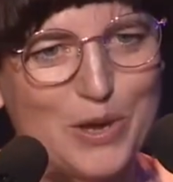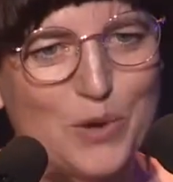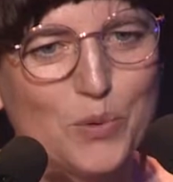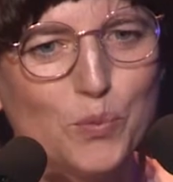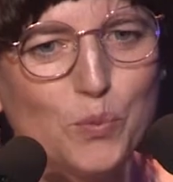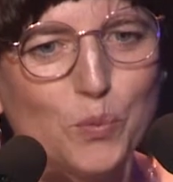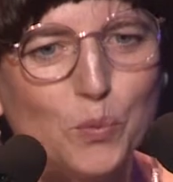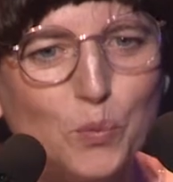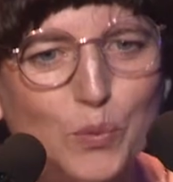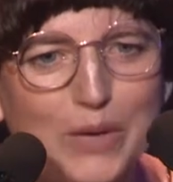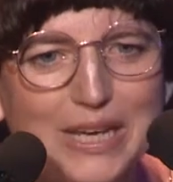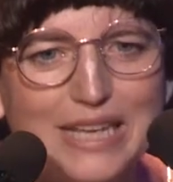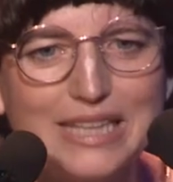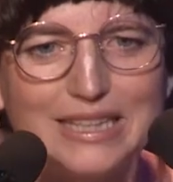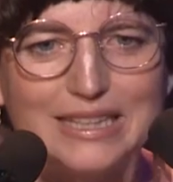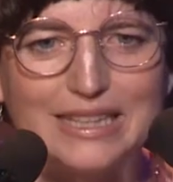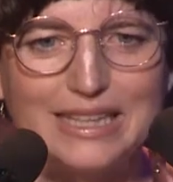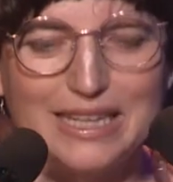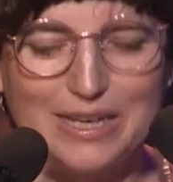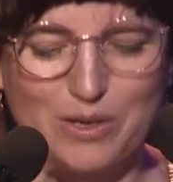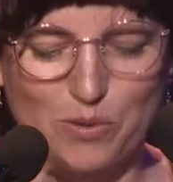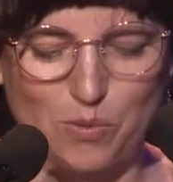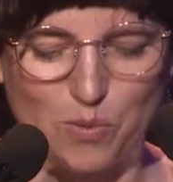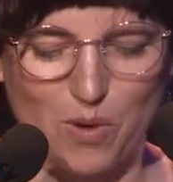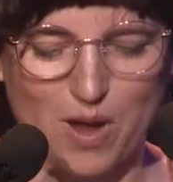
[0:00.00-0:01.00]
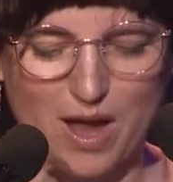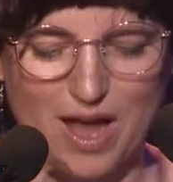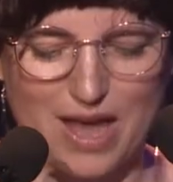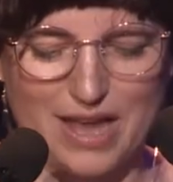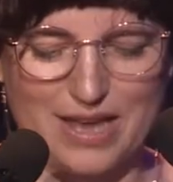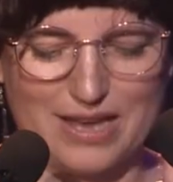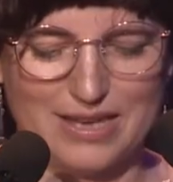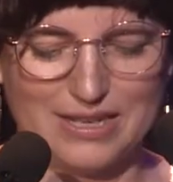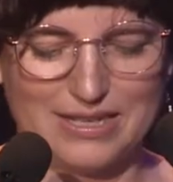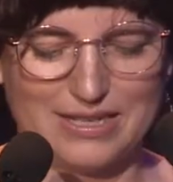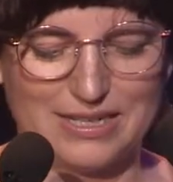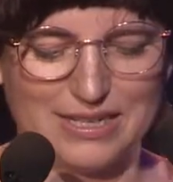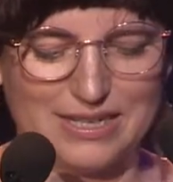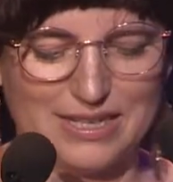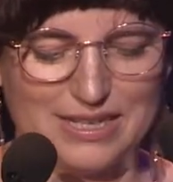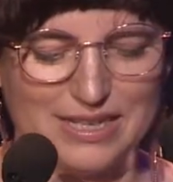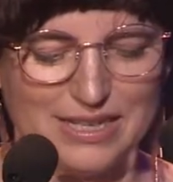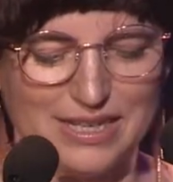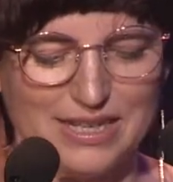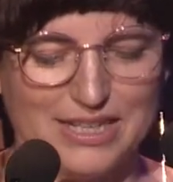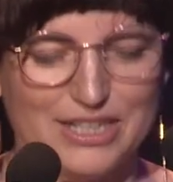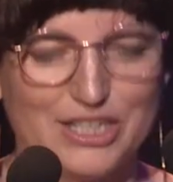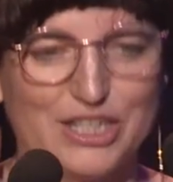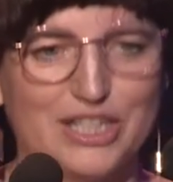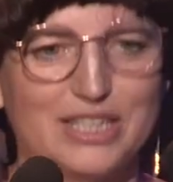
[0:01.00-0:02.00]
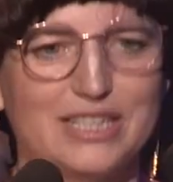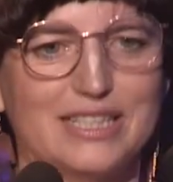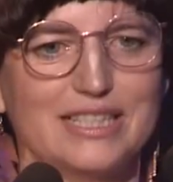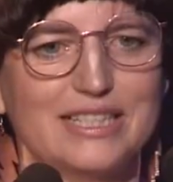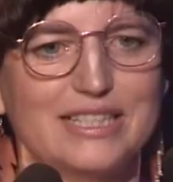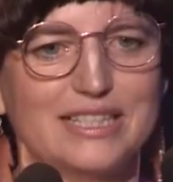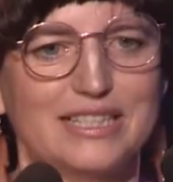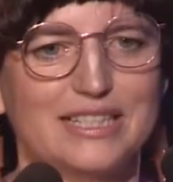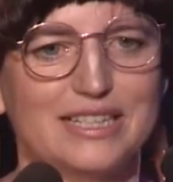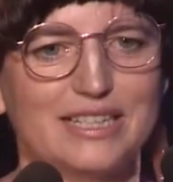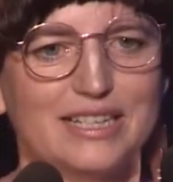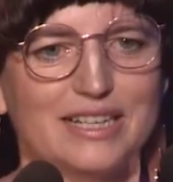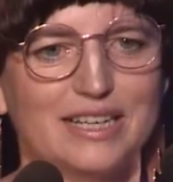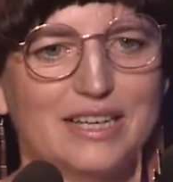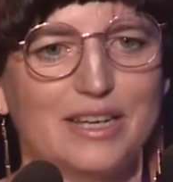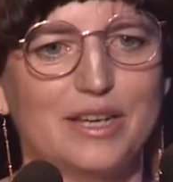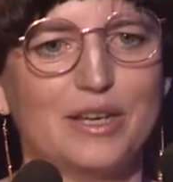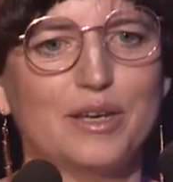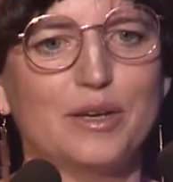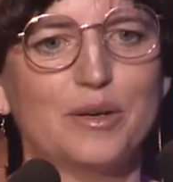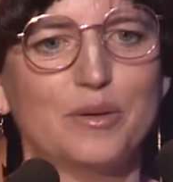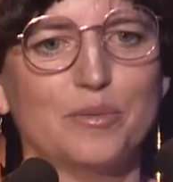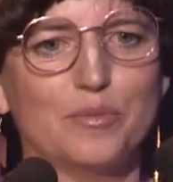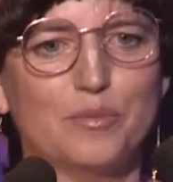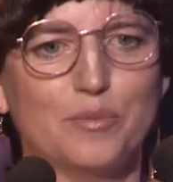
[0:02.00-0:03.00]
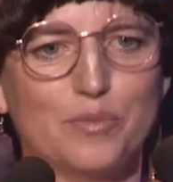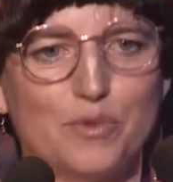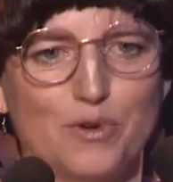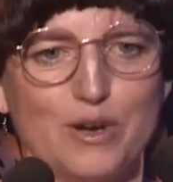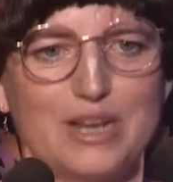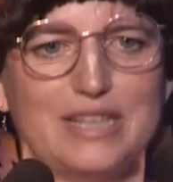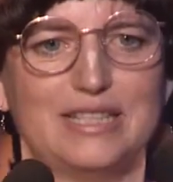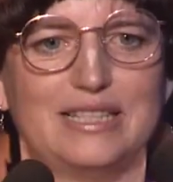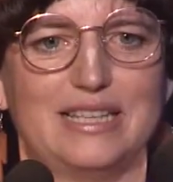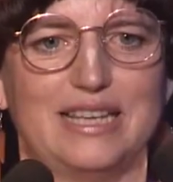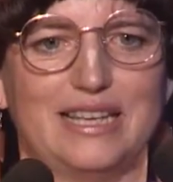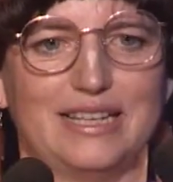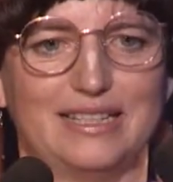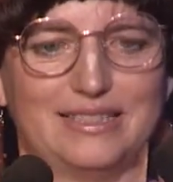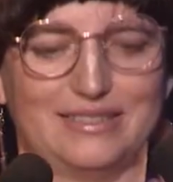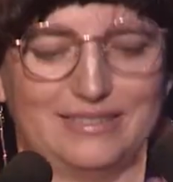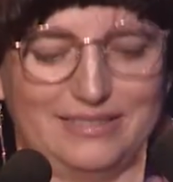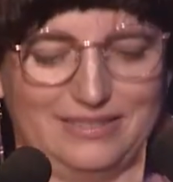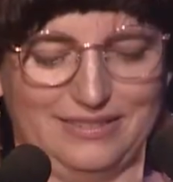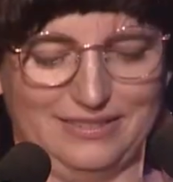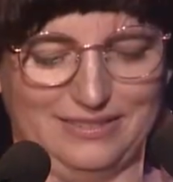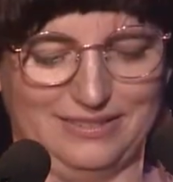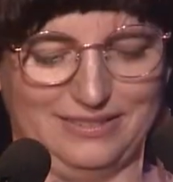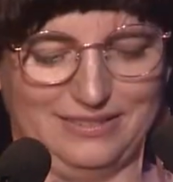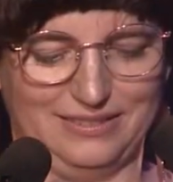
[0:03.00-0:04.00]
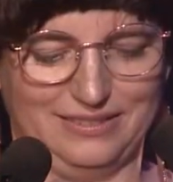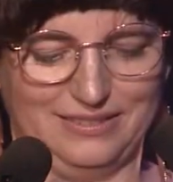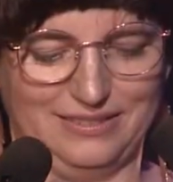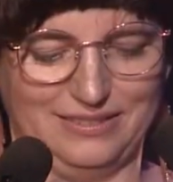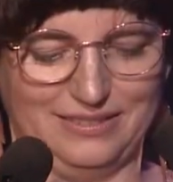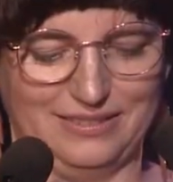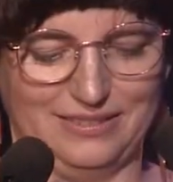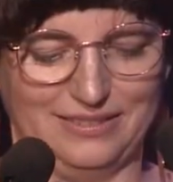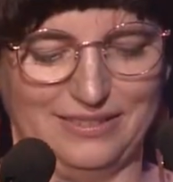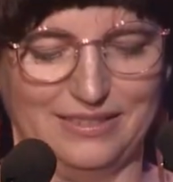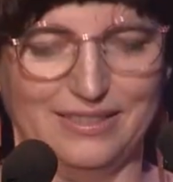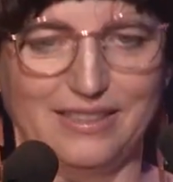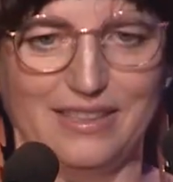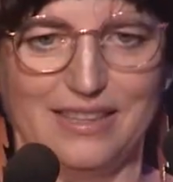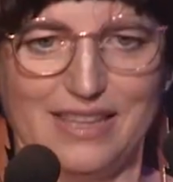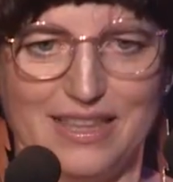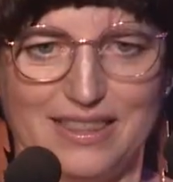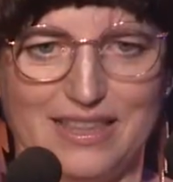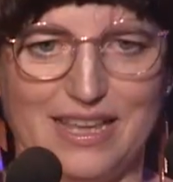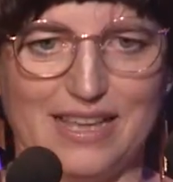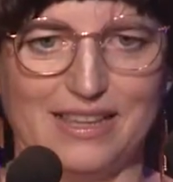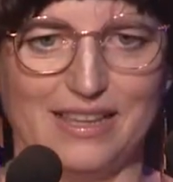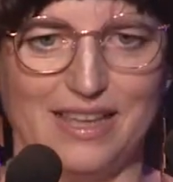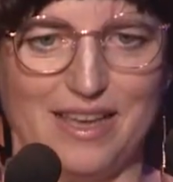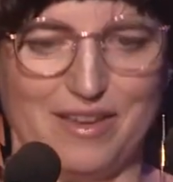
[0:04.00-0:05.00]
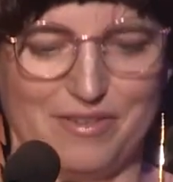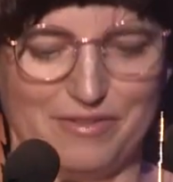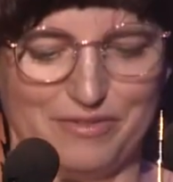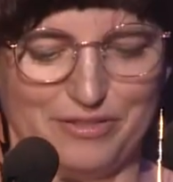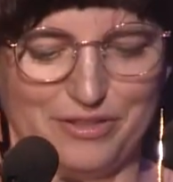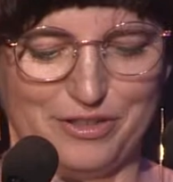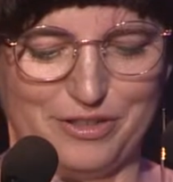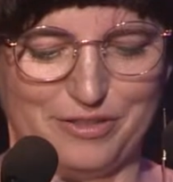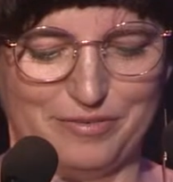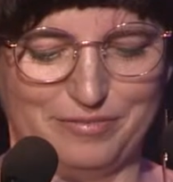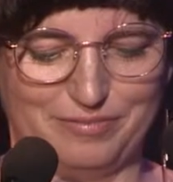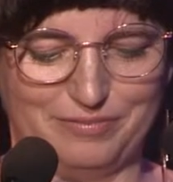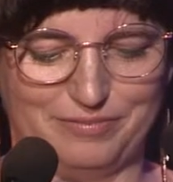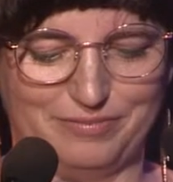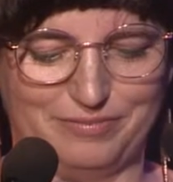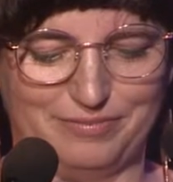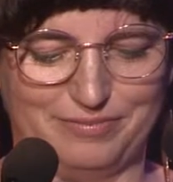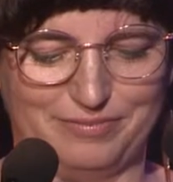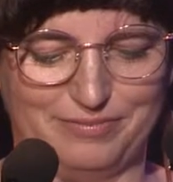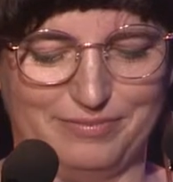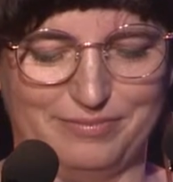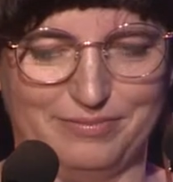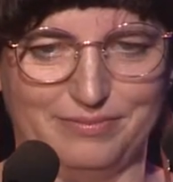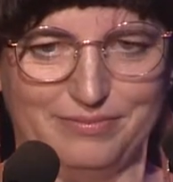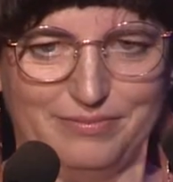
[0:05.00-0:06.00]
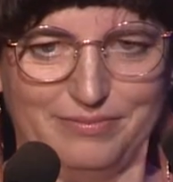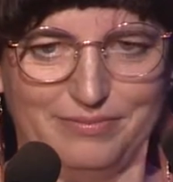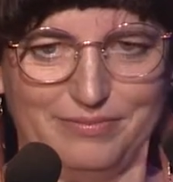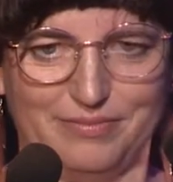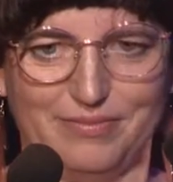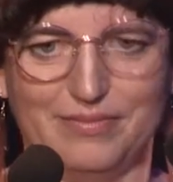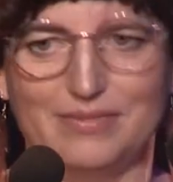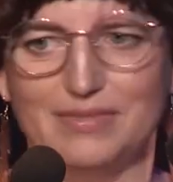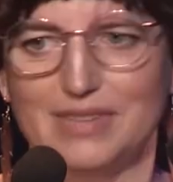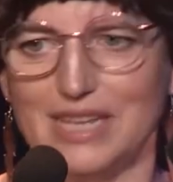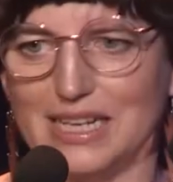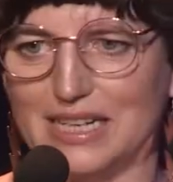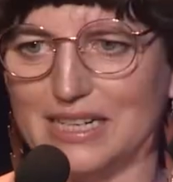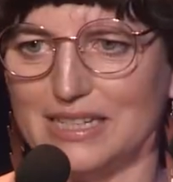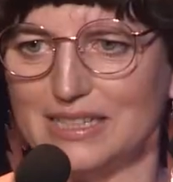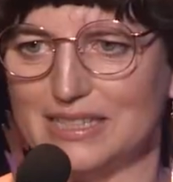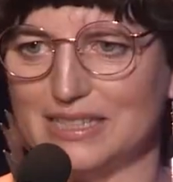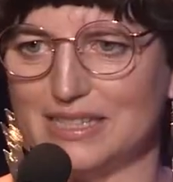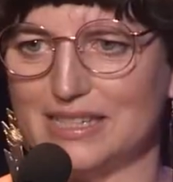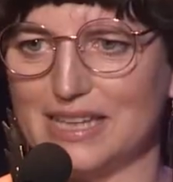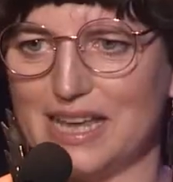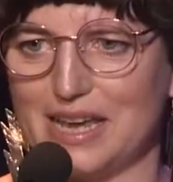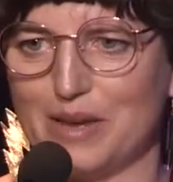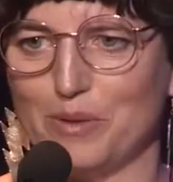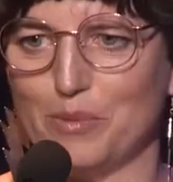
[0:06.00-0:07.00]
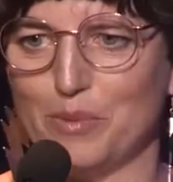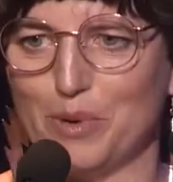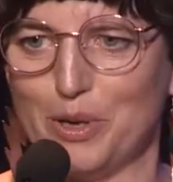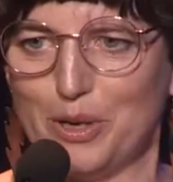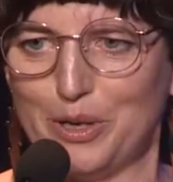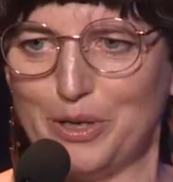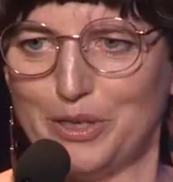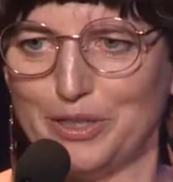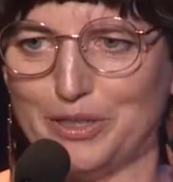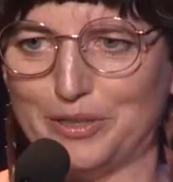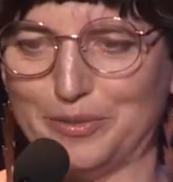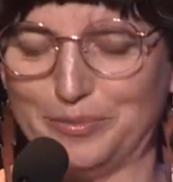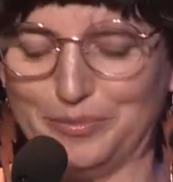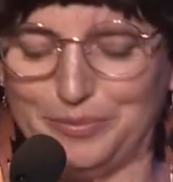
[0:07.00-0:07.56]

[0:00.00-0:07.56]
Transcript: weirdly quiet, just pressing. Then they left. They didn't say a word.